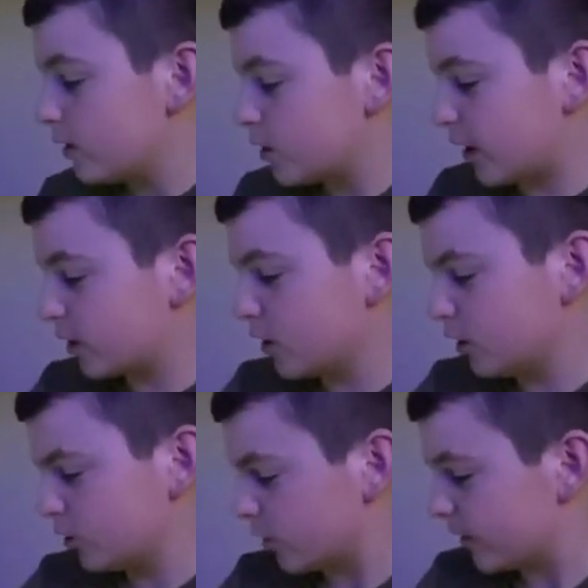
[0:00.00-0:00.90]

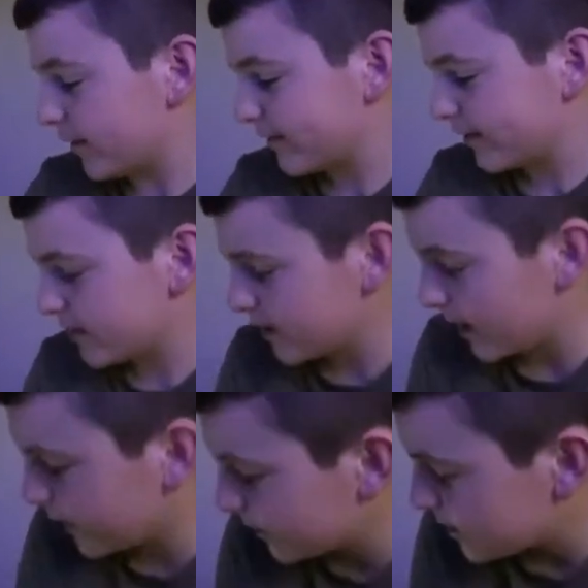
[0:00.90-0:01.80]
Shakhtar Donetsk in
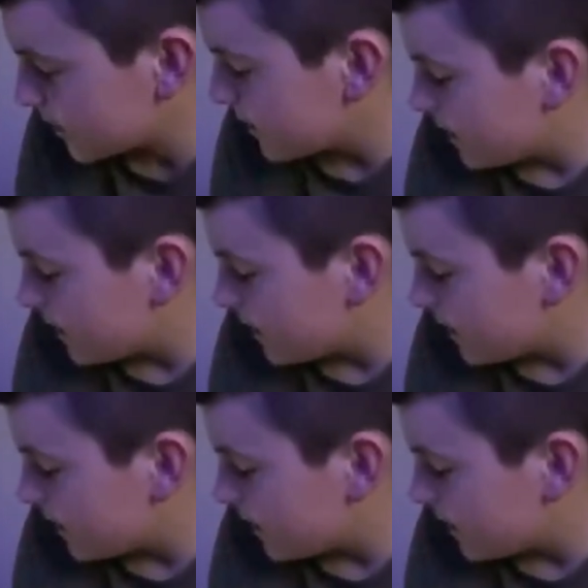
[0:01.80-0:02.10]
second,